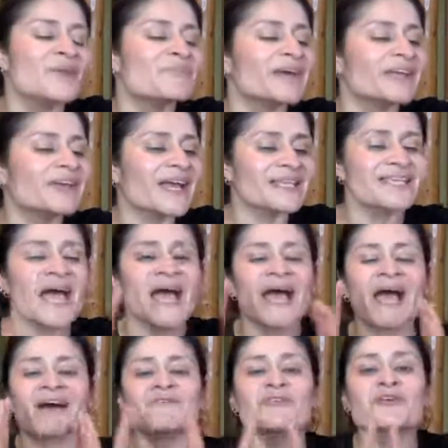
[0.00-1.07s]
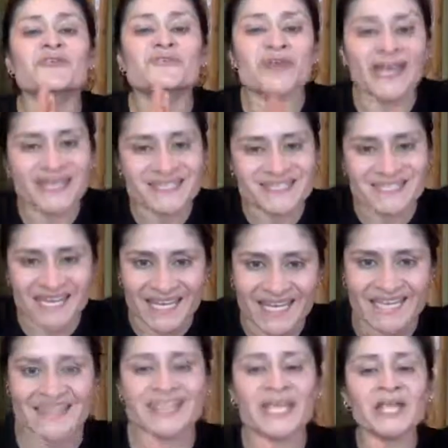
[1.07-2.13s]
But you guys have a great
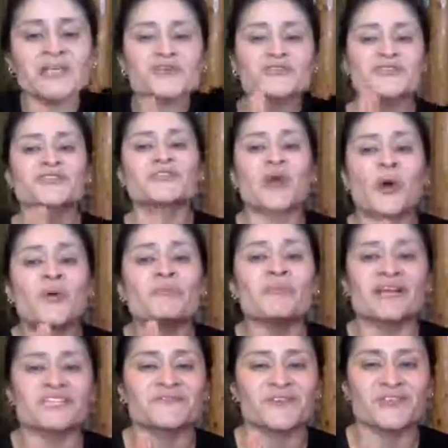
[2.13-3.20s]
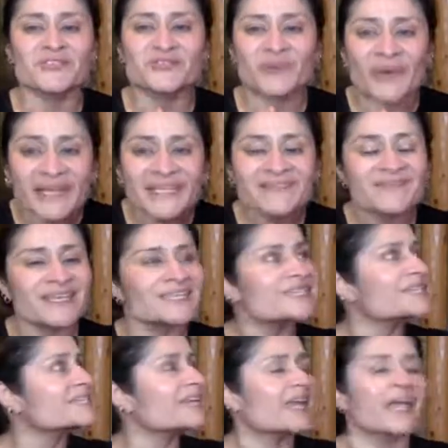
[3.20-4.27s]
day. Thank you so much for joining me
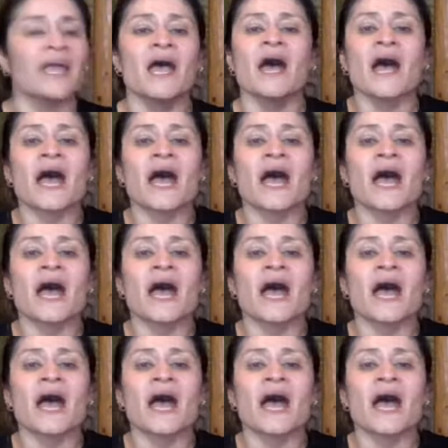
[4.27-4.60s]
today.